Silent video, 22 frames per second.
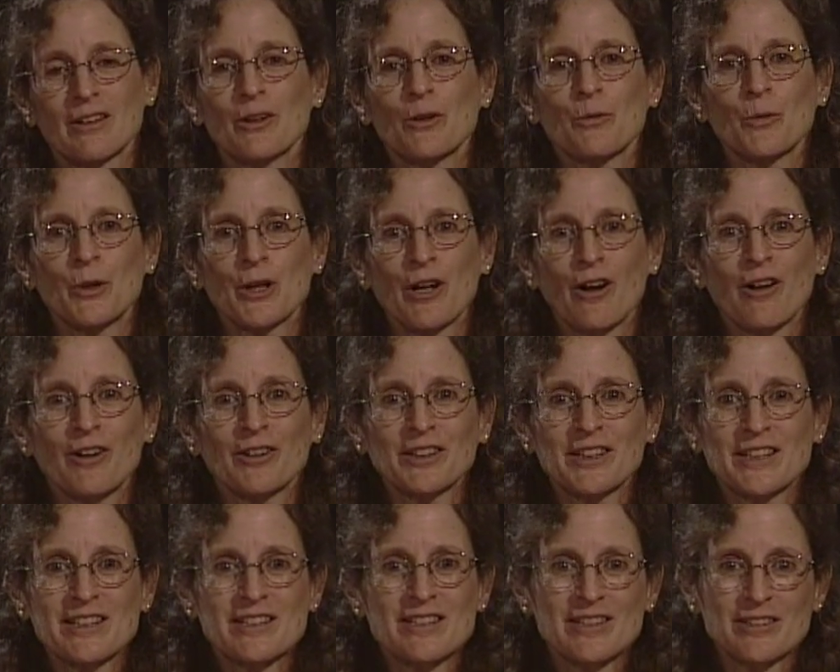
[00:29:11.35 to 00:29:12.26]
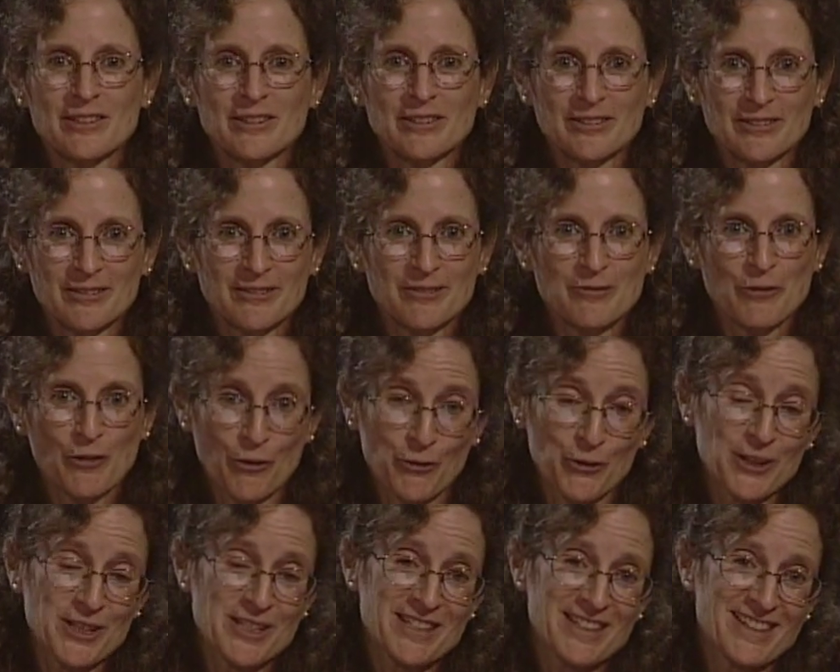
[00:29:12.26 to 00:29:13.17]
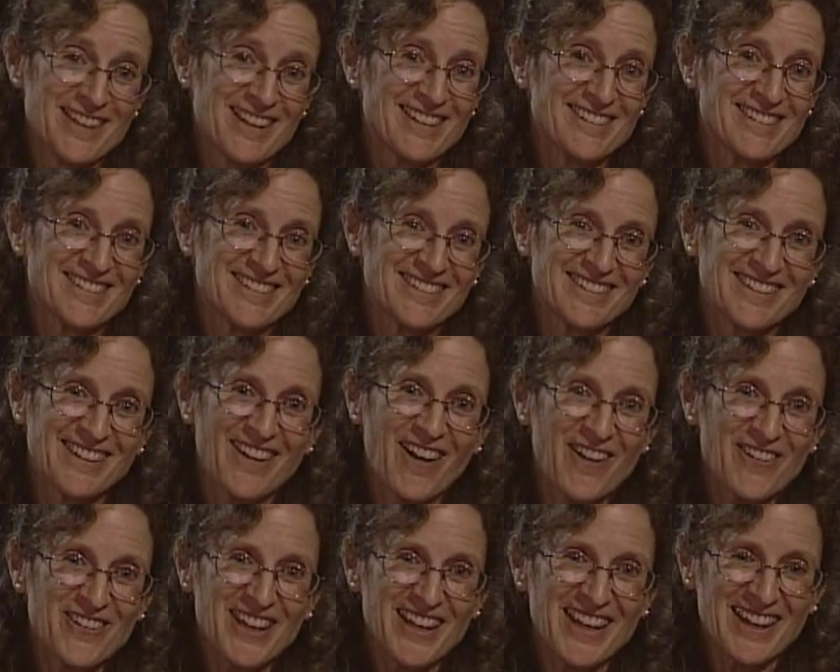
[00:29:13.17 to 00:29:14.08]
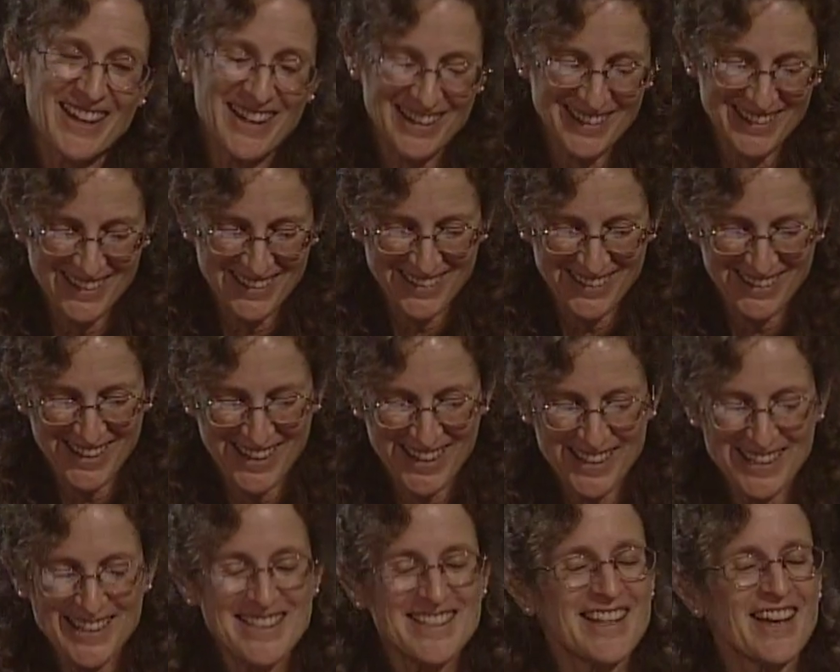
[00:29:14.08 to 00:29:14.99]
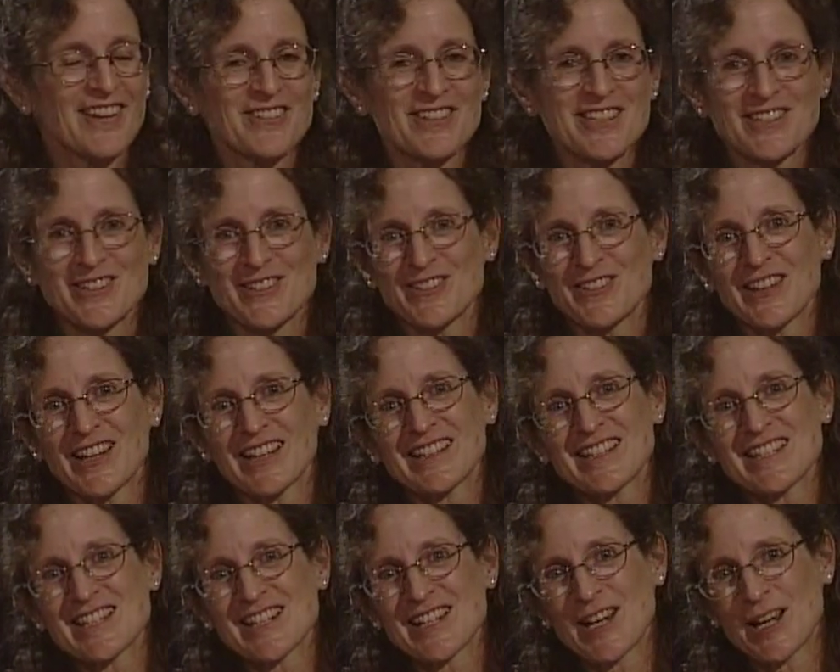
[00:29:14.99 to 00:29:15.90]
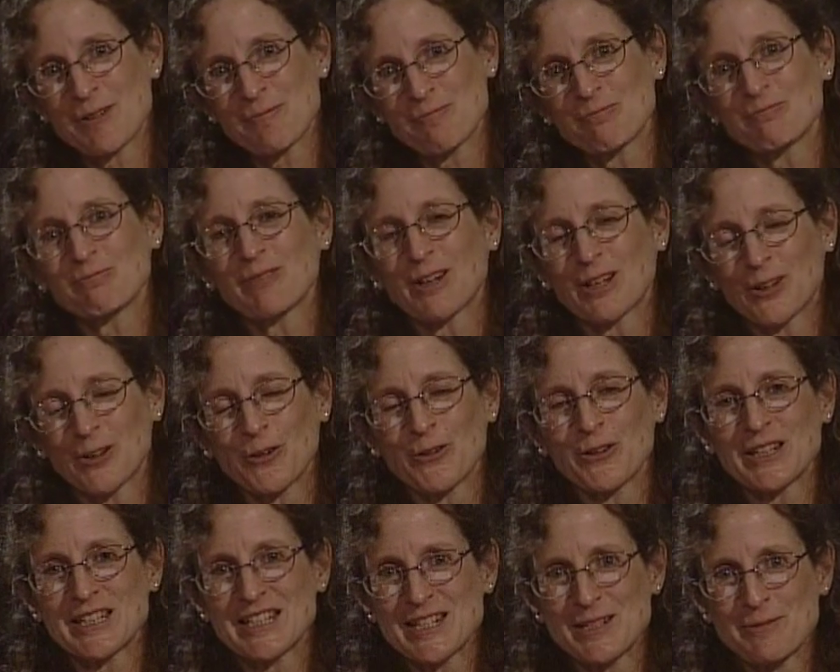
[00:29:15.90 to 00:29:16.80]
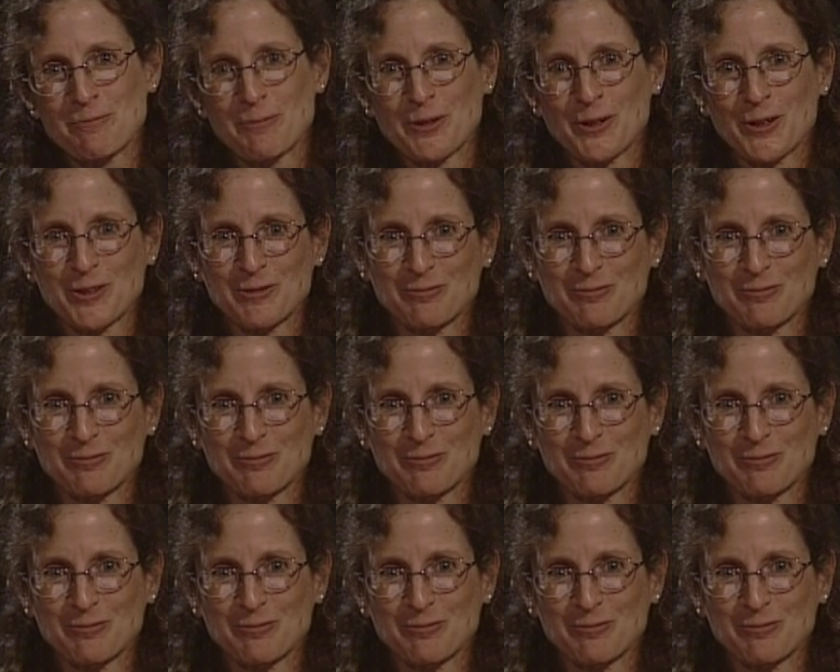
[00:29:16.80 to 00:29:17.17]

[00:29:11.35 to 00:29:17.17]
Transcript: we all need to focus on. Okay, thanks. I'll see you next time. Going deeper.